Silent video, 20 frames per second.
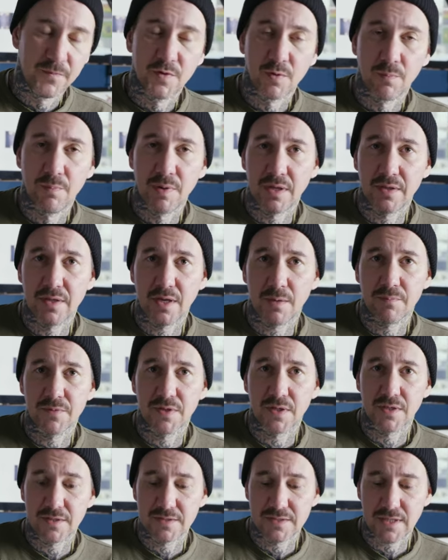to build up
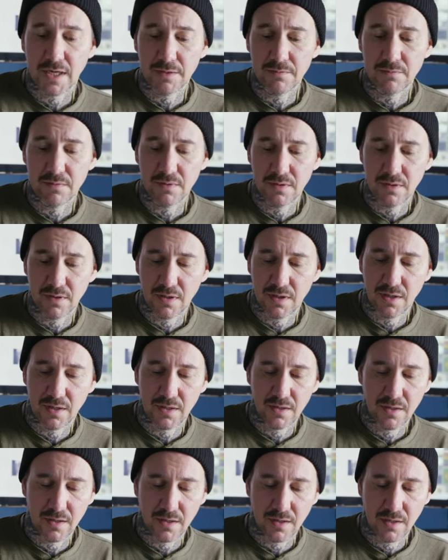the design
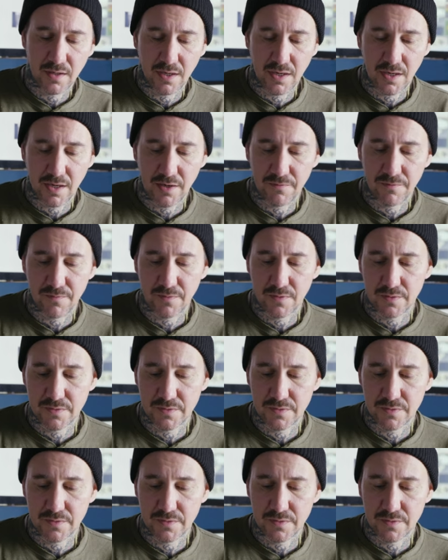and I have